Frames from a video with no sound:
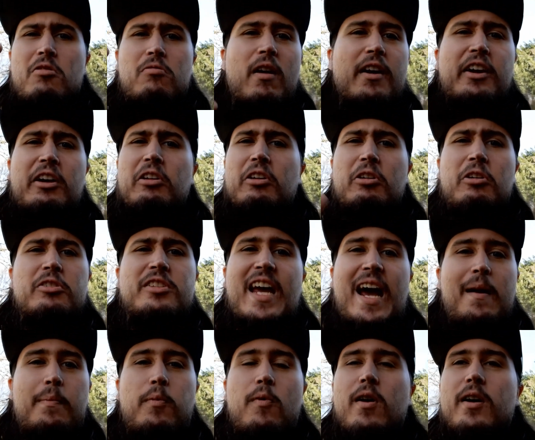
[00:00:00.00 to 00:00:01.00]
regular
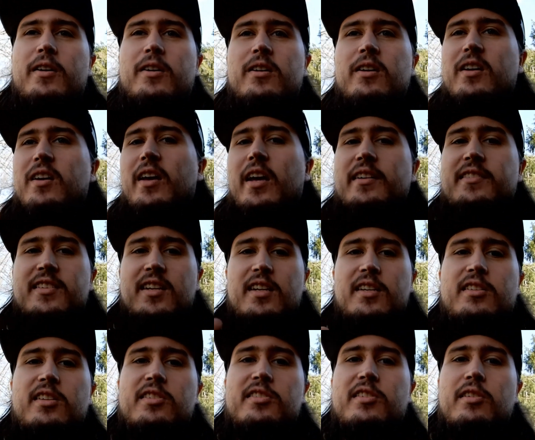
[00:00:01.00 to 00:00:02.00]
tap water instead
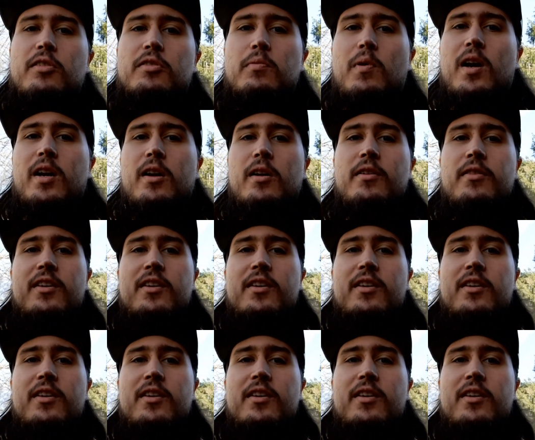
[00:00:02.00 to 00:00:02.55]
of distilled water.